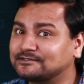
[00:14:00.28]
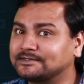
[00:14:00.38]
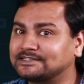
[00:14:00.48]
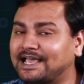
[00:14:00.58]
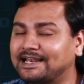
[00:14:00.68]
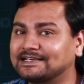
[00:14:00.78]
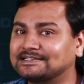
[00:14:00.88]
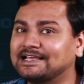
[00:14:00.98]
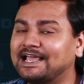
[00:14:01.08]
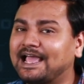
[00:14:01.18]
x plus tan
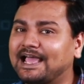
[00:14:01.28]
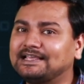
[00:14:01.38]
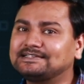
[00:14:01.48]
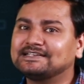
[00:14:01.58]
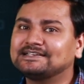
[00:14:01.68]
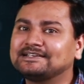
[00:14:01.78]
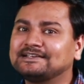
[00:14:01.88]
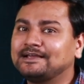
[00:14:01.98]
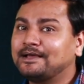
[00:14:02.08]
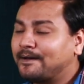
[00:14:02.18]
x as
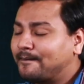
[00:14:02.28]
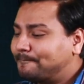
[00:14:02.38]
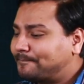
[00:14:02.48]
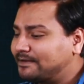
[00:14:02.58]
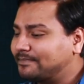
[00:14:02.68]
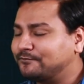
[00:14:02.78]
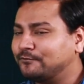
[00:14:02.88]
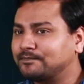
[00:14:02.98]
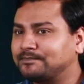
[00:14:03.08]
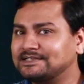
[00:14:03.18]
pi by
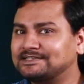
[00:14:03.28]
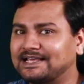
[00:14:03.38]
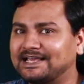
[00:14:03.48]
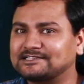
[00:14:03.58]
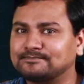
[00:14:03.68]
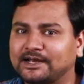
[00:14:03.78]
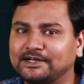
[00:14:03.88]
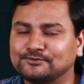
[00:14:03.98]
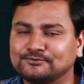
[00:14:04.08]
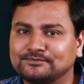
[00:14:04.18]
4 plus x by
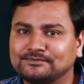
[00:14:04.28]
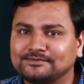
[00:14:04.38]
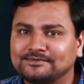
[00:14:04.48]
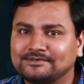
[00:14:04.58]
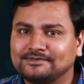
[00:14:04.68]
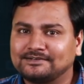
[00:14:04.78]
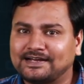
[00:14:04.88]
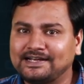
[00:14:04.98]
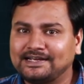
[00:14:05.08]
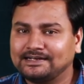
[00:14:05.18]
2,
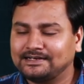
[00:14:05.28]
right?